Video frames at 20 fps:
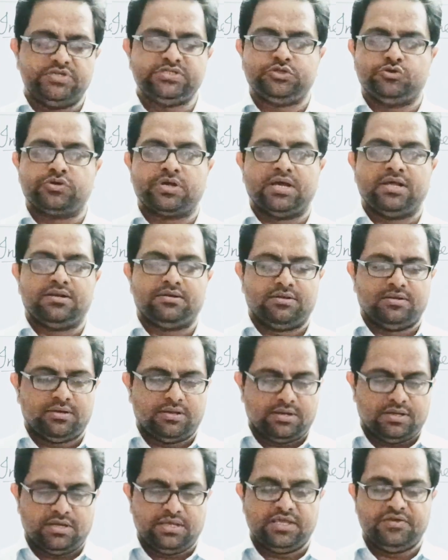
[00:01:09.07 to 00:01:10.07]
you can
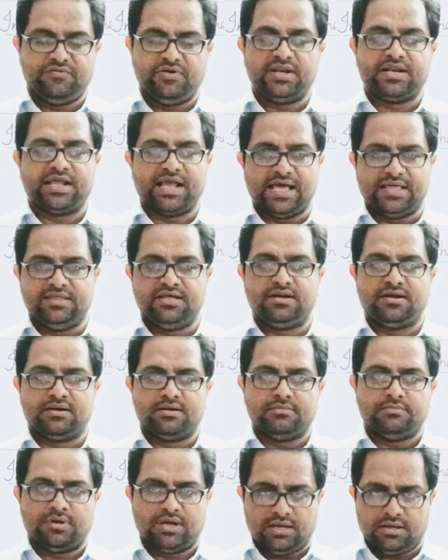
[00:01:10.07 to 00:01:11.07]
even gather